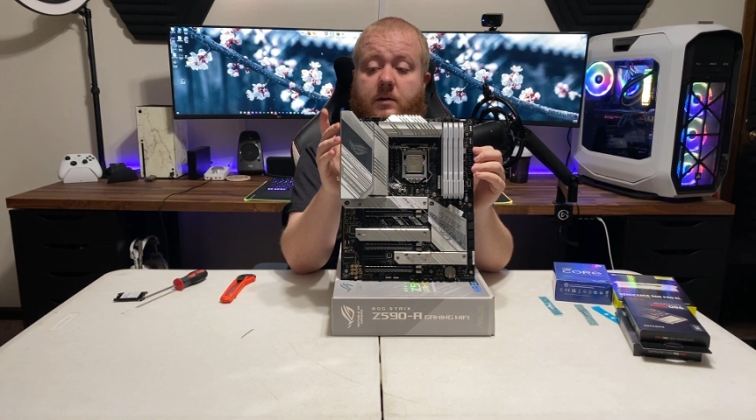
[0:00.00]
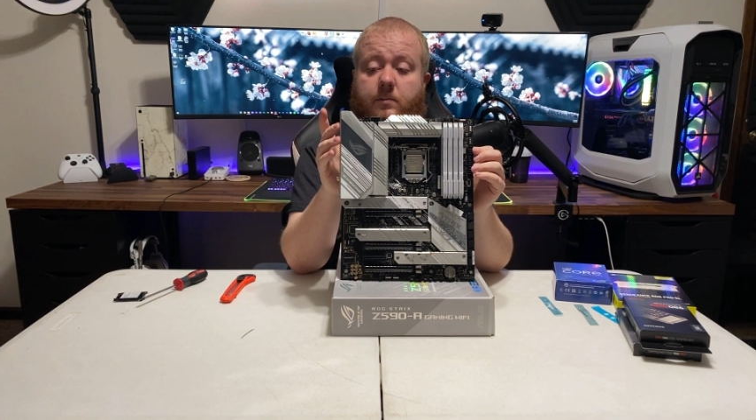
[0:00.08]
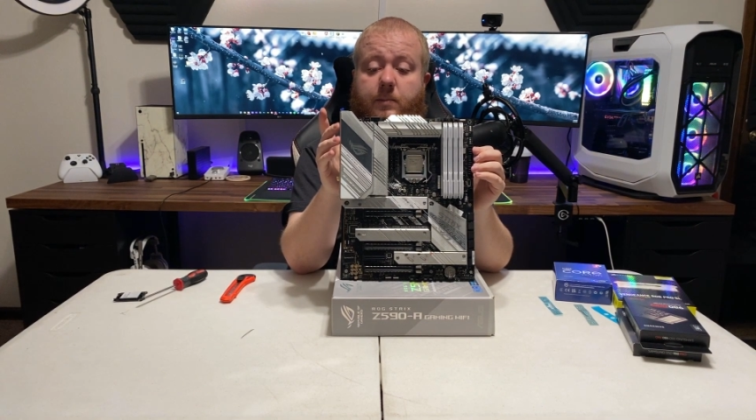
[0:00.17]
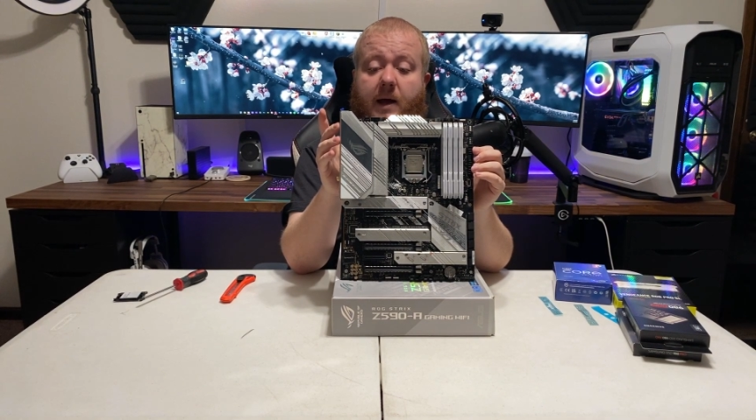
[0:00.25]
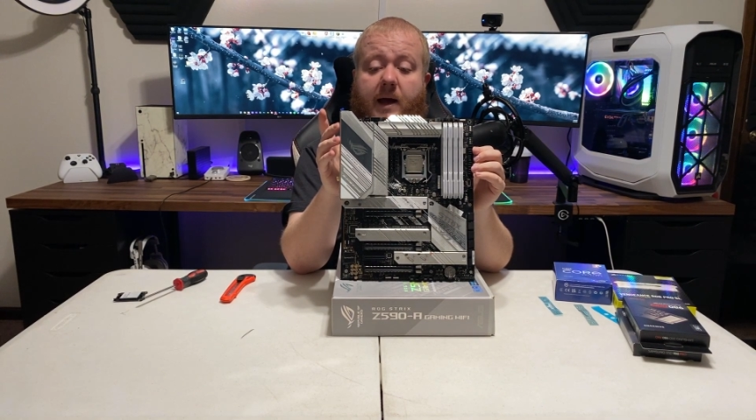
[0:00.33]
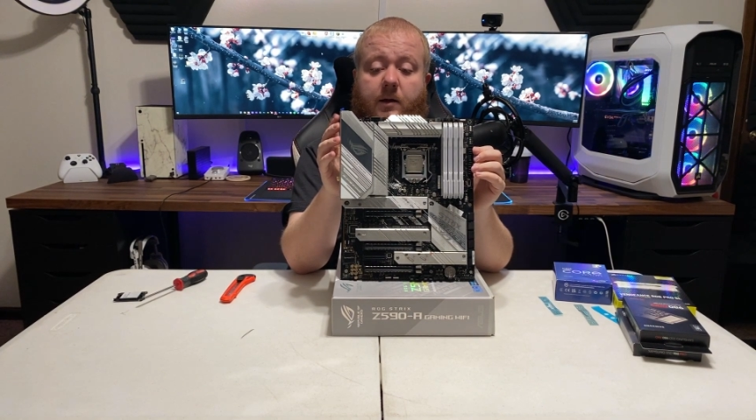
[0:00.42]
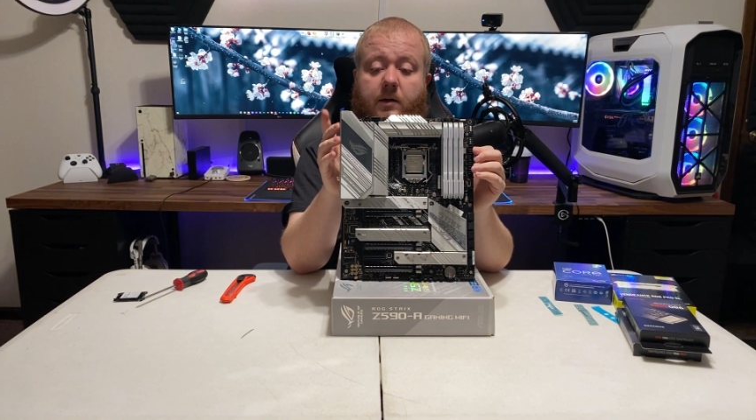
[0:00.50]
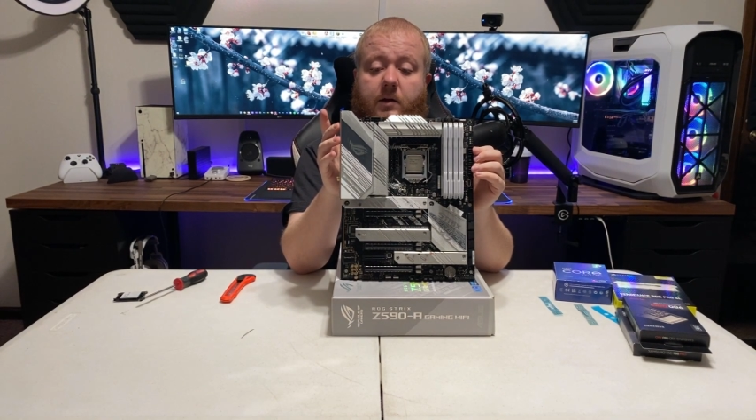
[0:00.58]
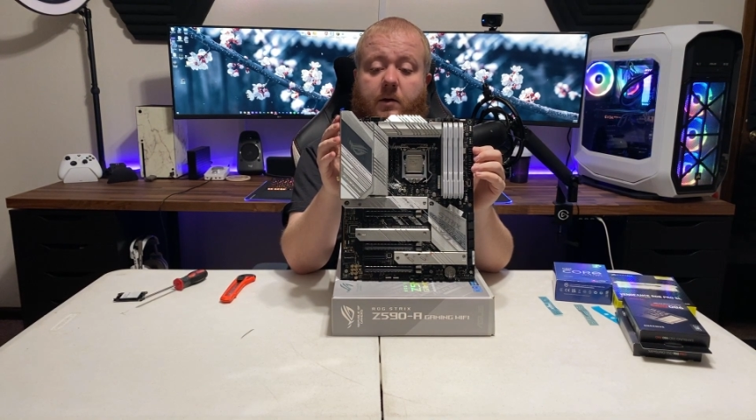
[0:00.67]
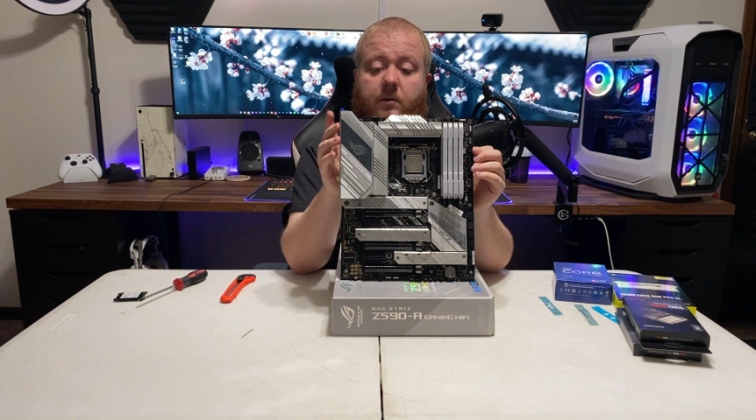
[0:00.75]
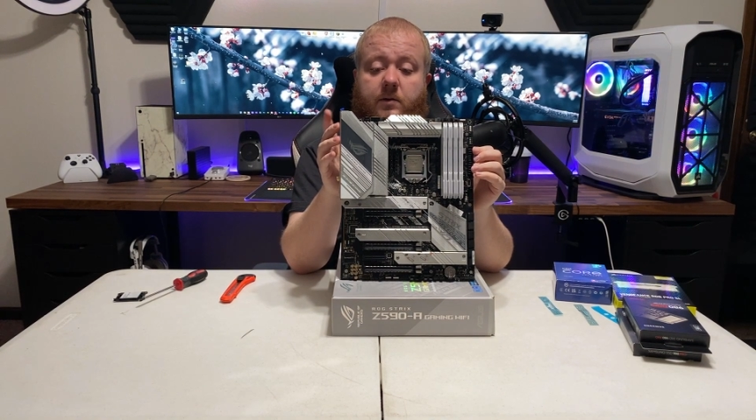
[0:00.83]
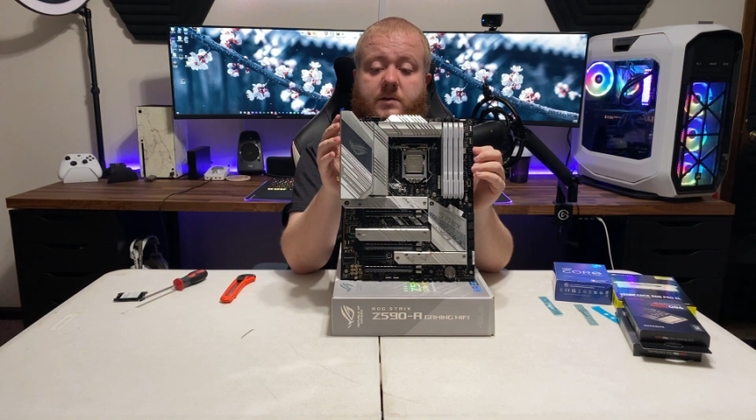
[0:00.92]
The back, you
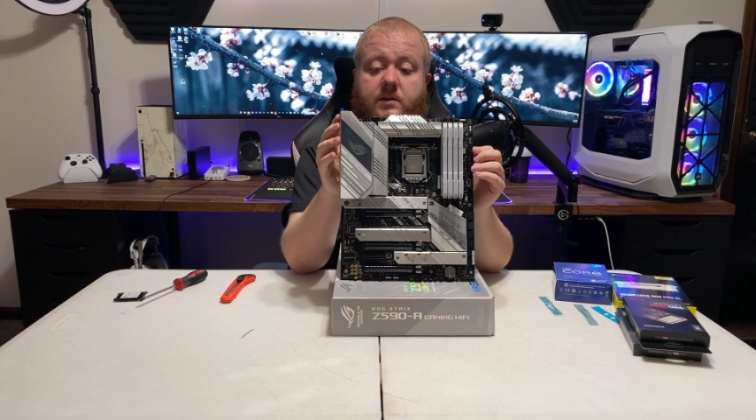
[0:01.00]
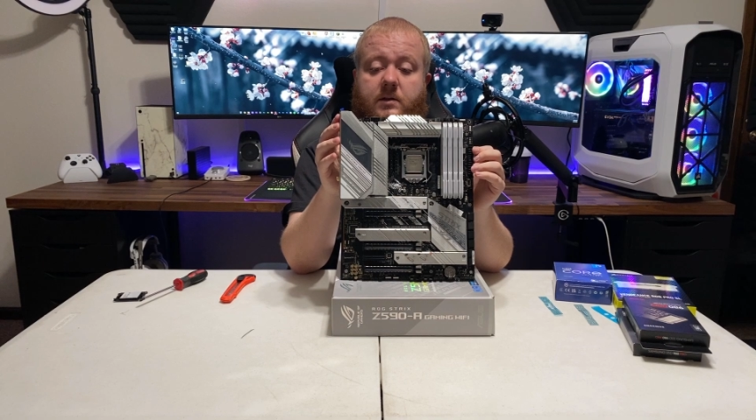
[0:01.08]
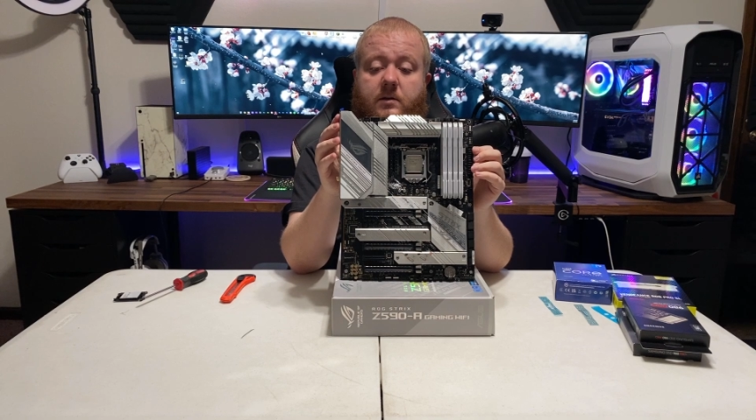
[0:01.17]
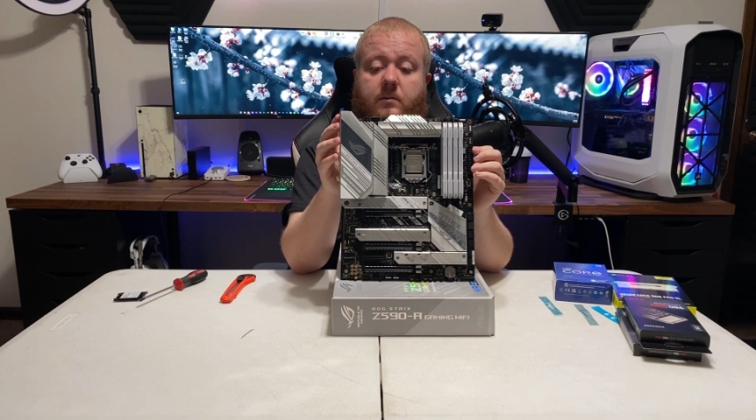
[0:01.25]
know, this